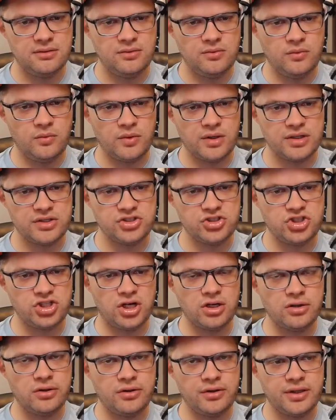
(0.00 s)
Whereas
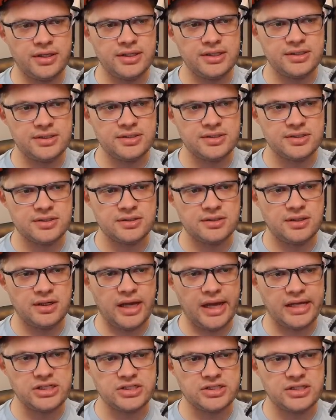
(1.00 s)
jungle is,
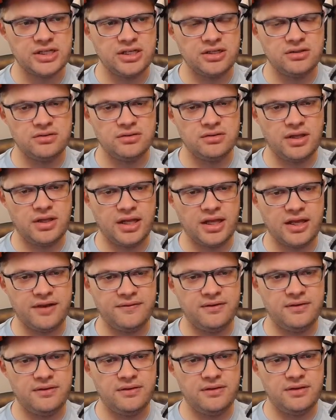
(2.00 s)
I just think like
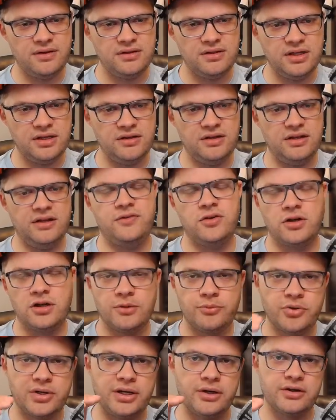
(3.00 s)
if you're going
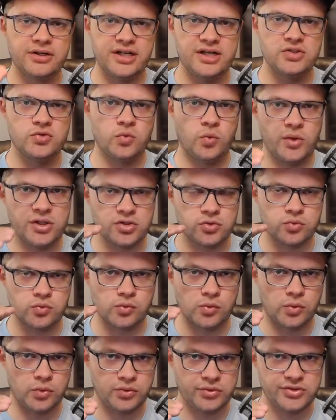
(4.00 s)
to prioritize which
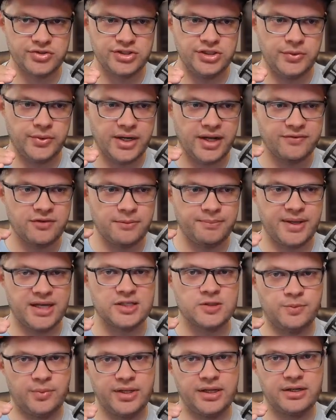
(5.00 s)
roles do you want to have the
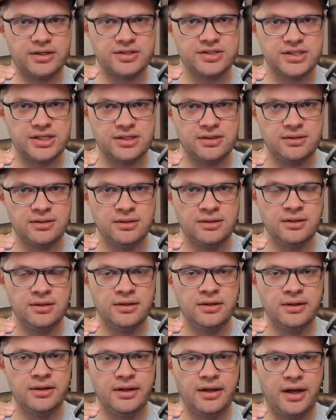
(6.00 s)
best players in
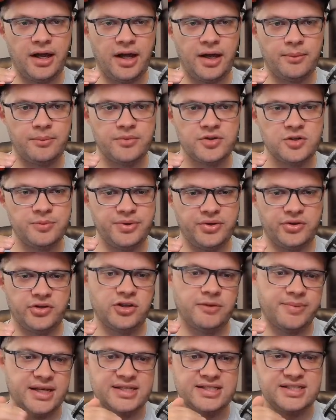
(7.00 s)
to build
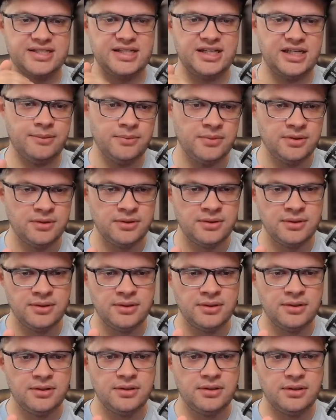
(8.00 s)
the best team,
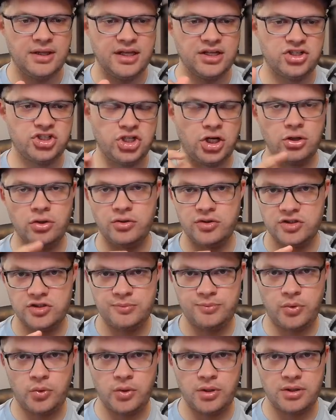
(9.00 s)
like jungle and
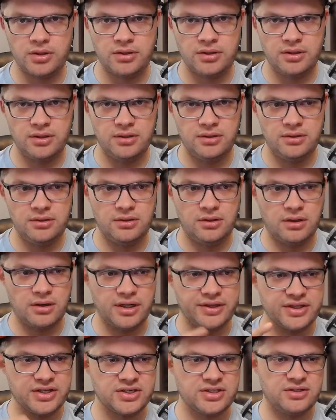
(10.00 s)
support are
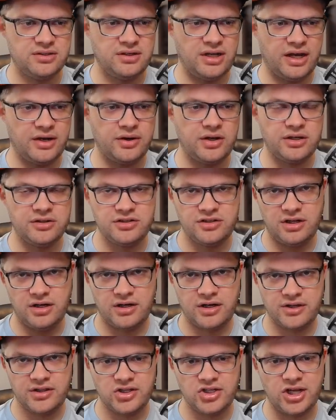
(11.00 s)
at
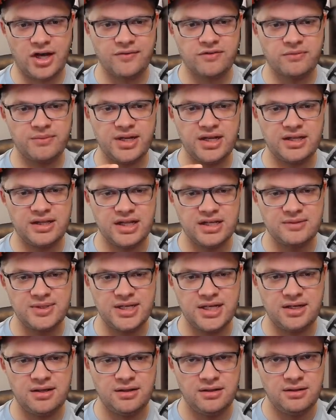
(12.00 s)
the top for me, and then
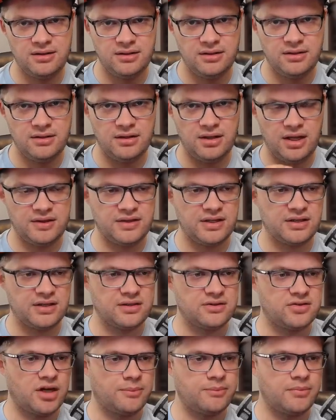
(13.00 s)
mid, and then
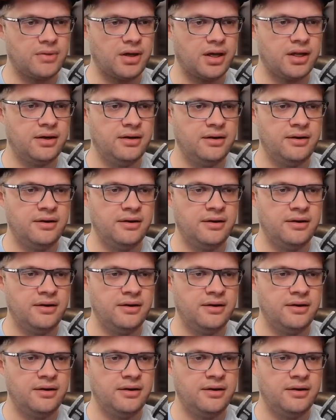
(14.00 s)
top and bot.